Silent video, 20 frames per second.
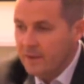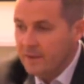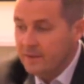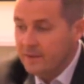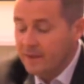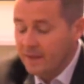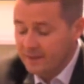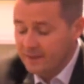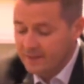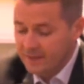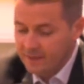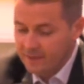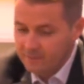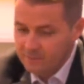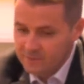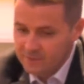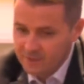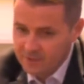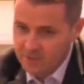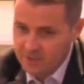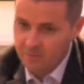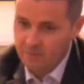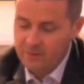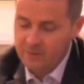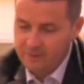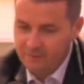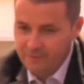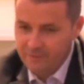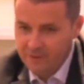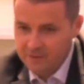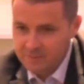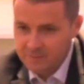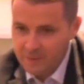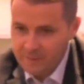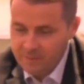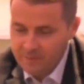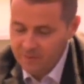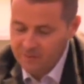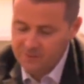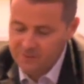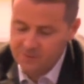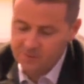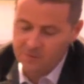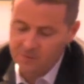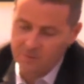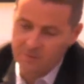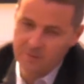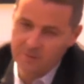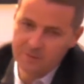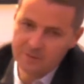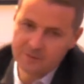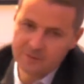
Yeah, Dean was actually one of the first people I saw.